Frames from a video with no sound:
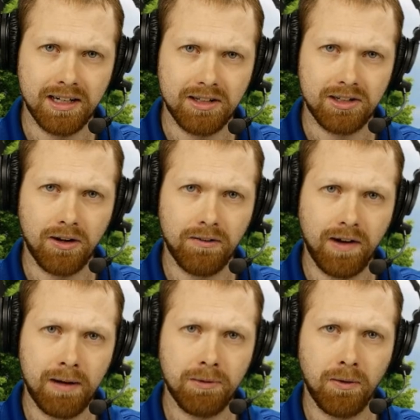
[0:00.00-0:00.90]
So if
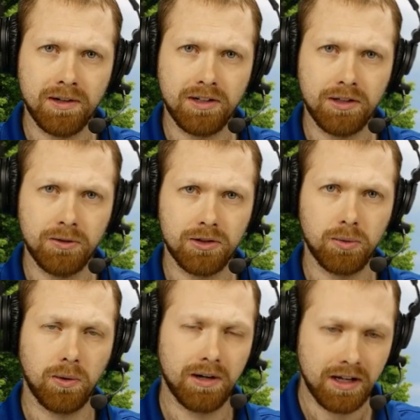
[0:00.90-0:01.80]
I'm going to use the
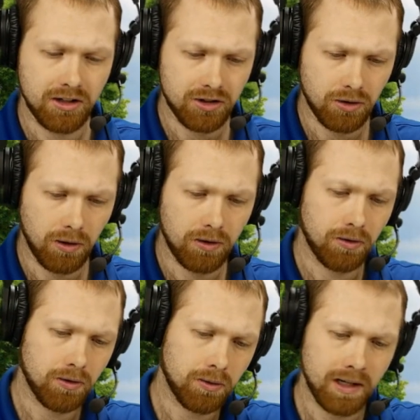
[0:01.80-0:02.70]
word
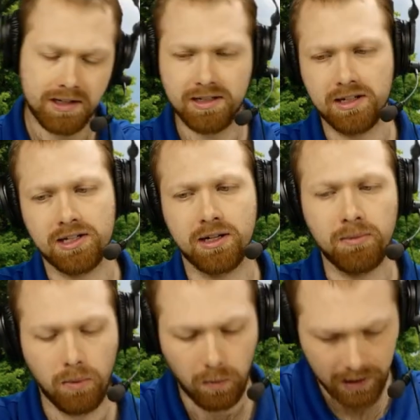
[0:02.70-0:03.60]
historical criticism,
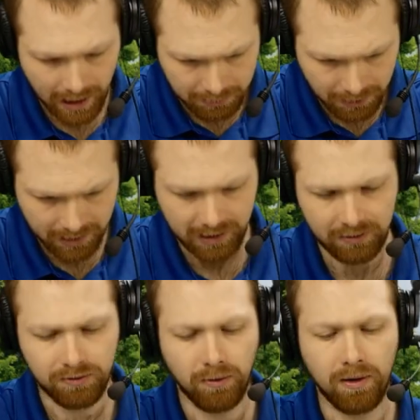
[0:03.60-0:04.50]
what I'm looking
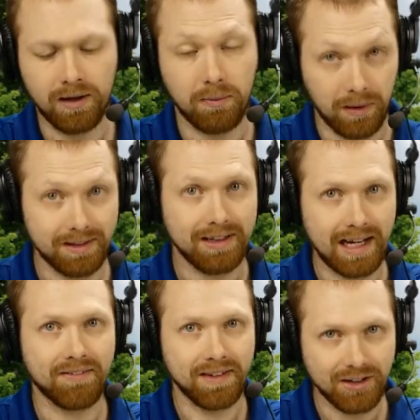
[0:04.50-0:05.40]
for and what the
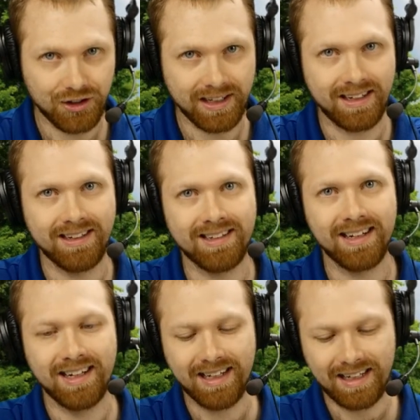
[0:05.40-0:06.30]
definition is
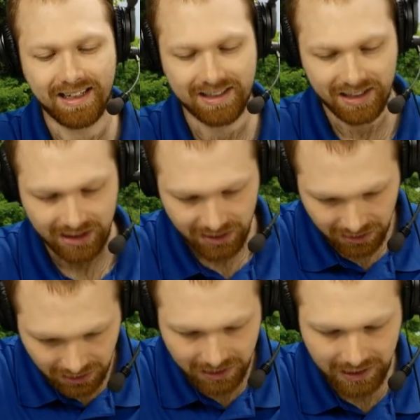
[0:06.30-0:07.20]

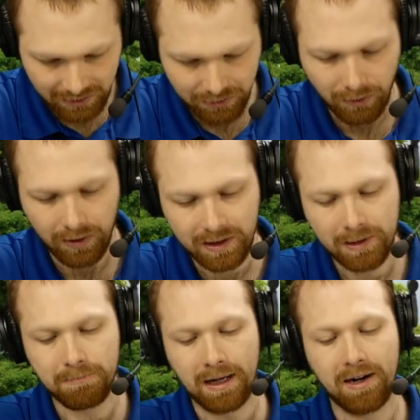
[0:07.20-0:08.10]
looking for and
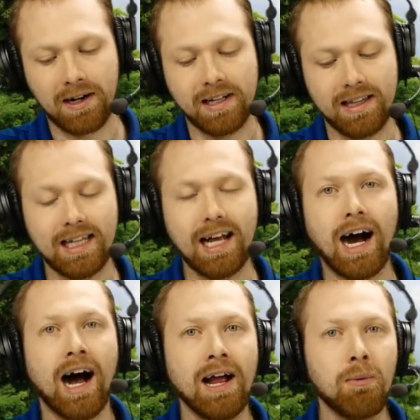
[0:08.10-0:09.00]
comparing the
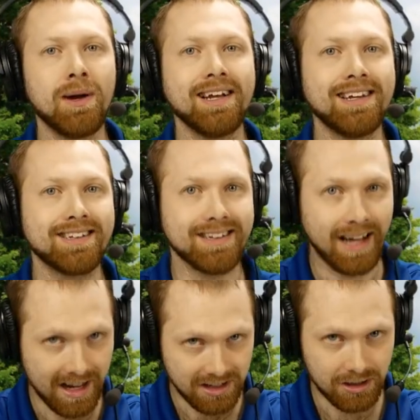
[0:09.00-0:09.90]
eyewitness
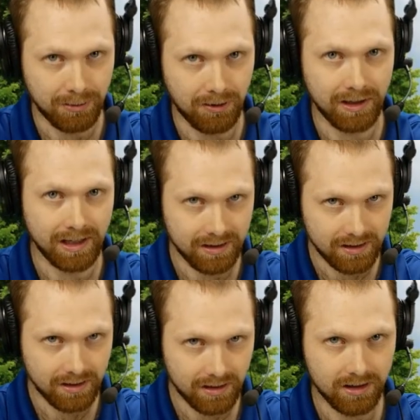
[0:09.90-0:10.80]

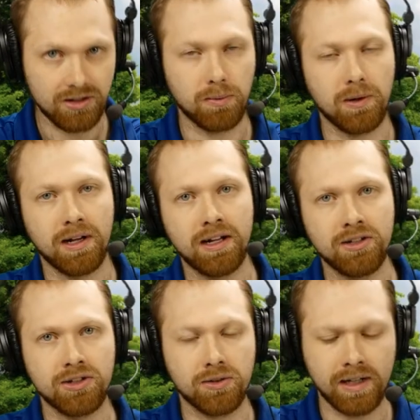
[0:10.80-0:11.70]
testimonies, thus the word
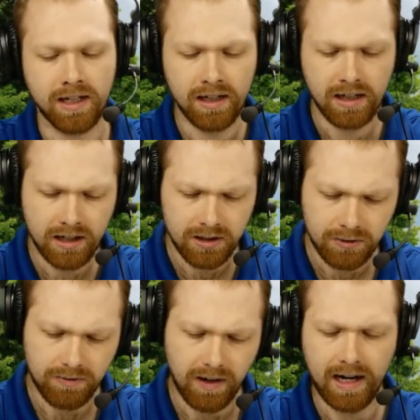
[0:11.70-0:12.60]
history, to
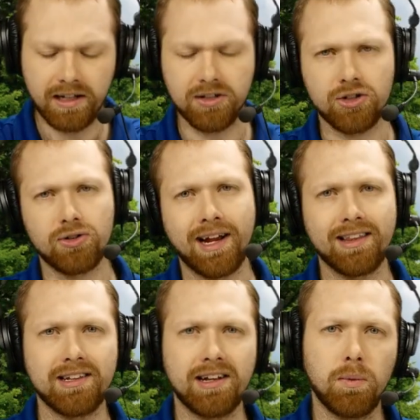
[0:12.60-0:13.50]
find
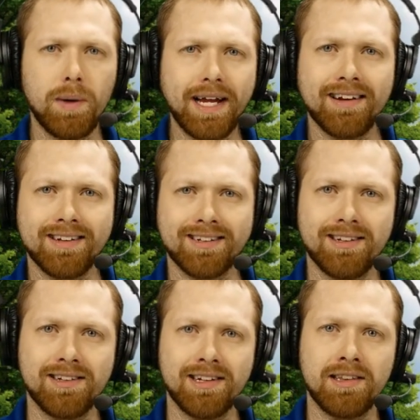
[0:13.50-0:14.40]
strengths and
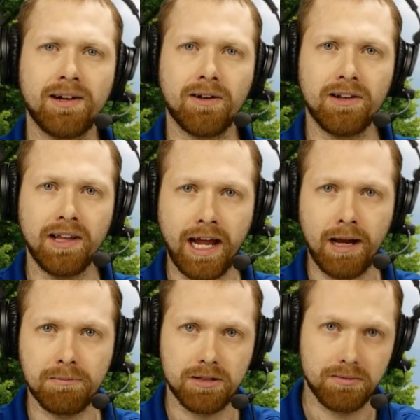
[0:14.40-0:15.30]
weaknesses in their
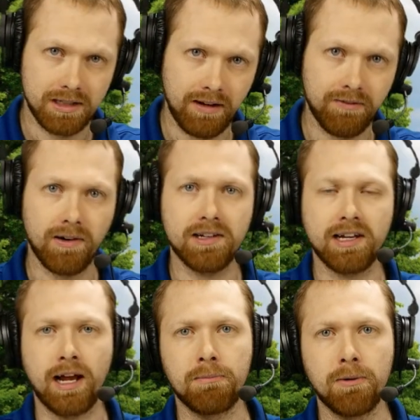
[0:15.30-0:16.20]
claims. Say, for
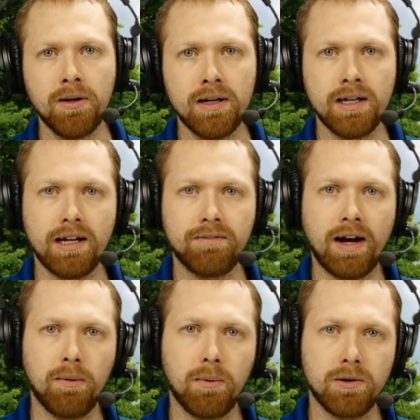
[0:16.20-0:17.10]
example, if
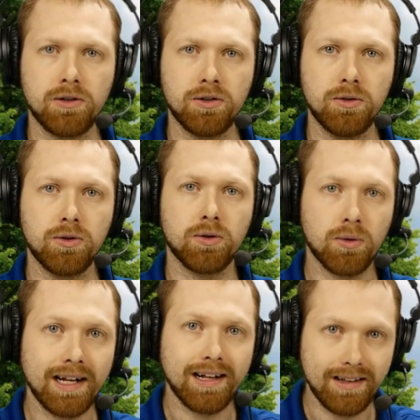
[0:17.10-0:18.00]
I were to
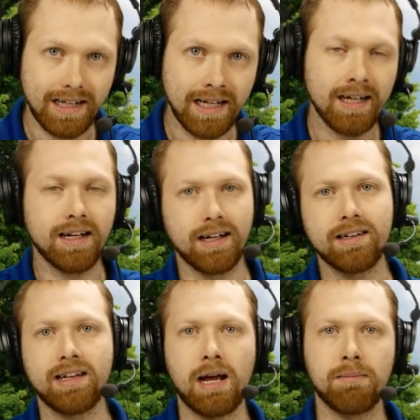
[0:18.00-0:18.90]
critically
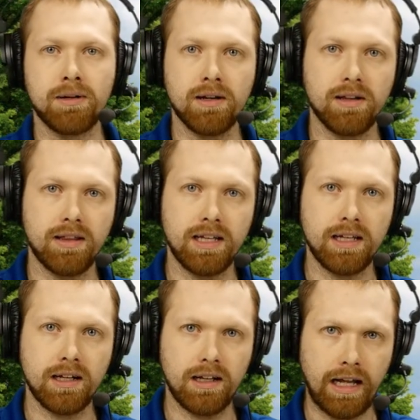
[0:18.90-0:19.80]
examine the
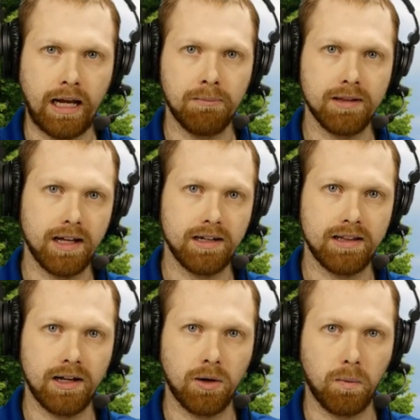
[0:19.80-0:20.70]
claim that
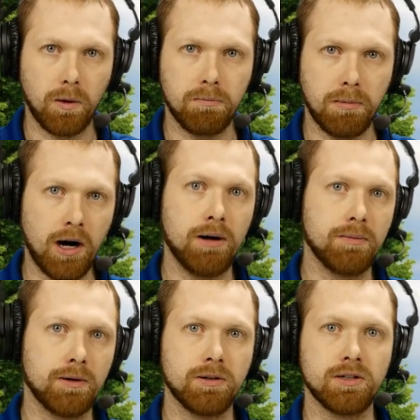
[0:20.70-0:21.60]
there were
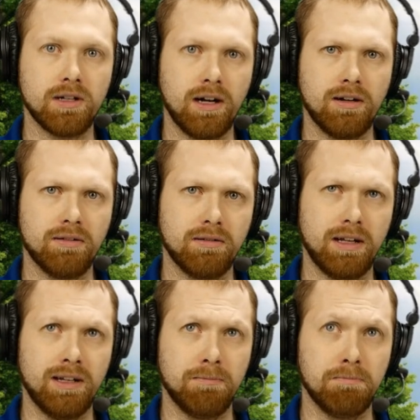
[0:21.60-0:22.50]
bombers
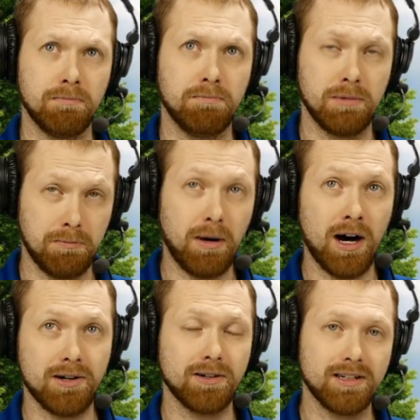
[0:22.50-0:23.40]
in the
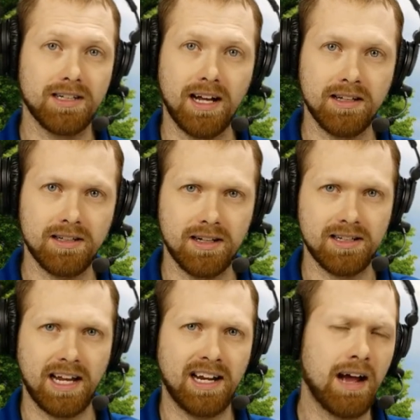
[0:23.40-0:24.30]
modern sense,
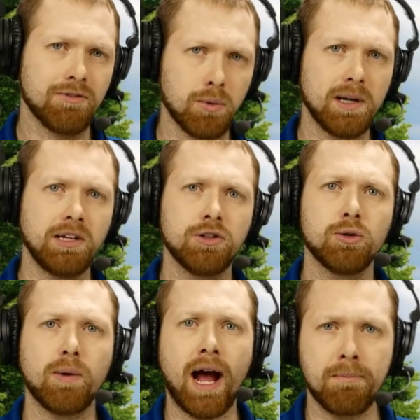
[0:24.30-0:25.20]
say an F-22
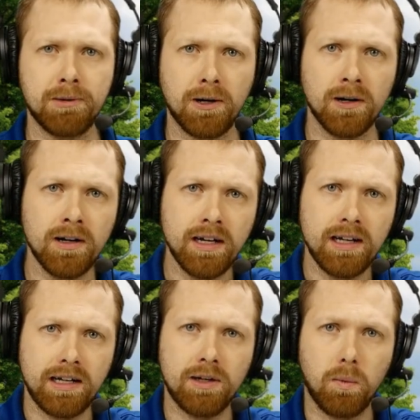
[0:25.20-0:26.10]
Raptor
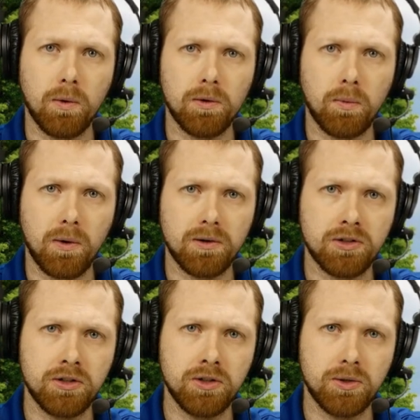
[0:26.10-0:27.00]
in World War
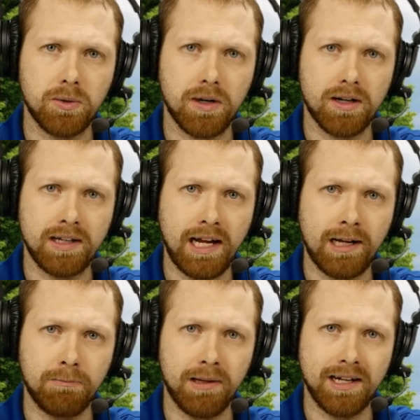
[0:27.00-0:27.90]
II
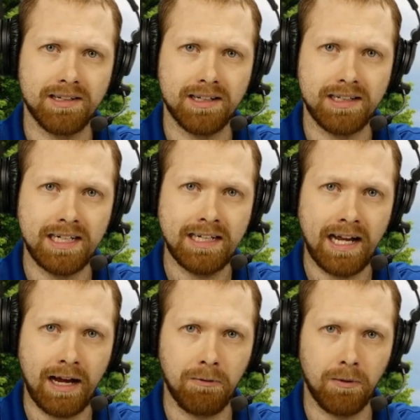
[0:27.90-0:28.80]
taking place at
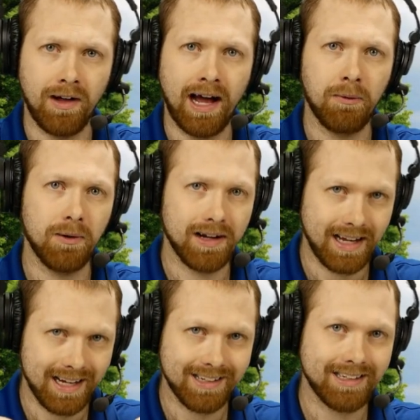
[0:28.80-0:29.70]
D-Day, well, I would
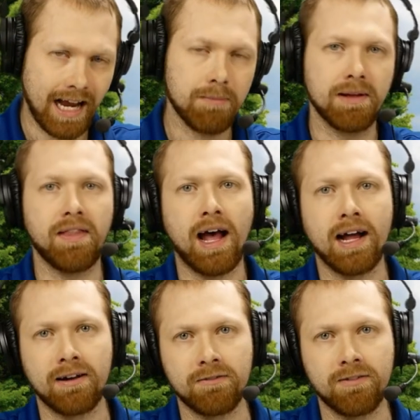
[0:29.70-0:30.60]
examine
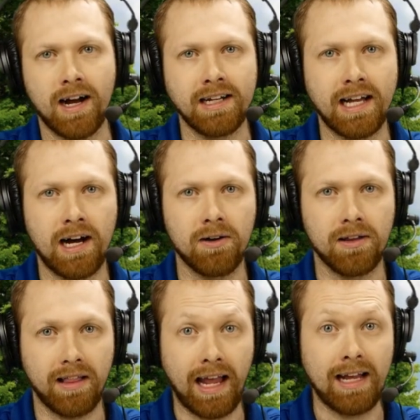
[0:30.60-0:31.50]
that and find out
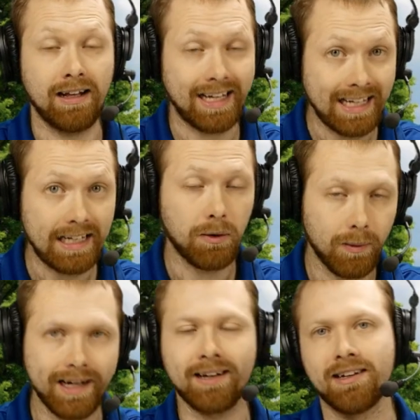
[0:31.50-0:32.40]
a key
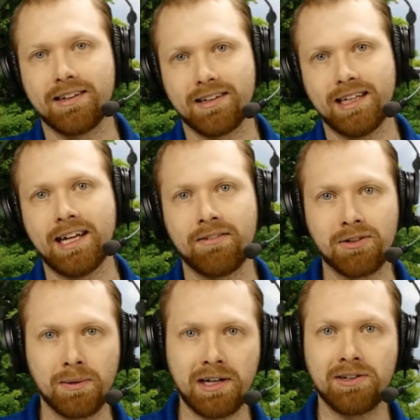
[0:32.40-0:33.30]
weakness. The
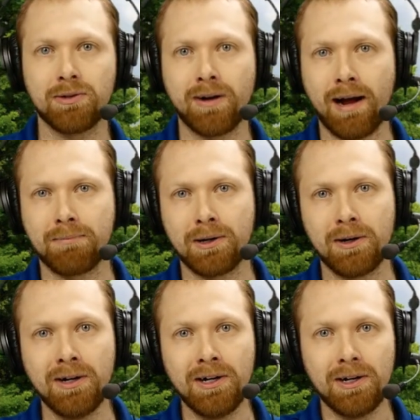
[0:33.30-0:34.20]
F-22 Raptor
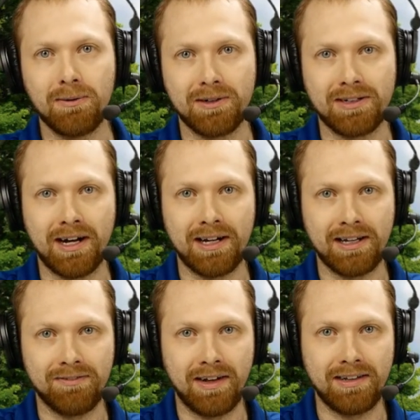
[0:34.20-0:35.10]
was not
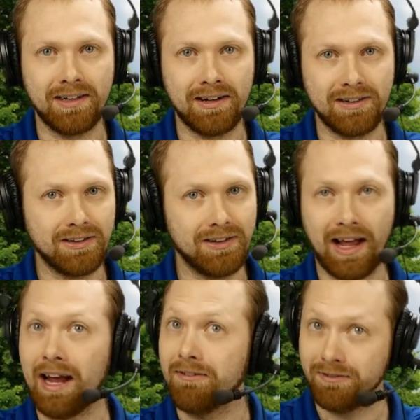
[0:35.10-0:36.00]
invented until
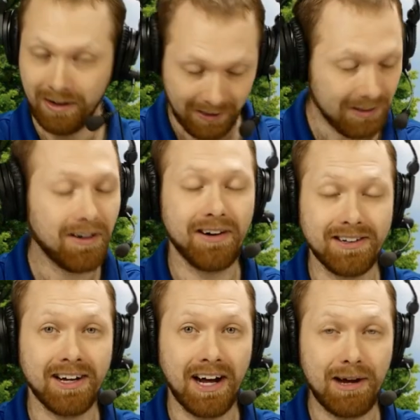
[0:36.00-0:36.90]
a very long time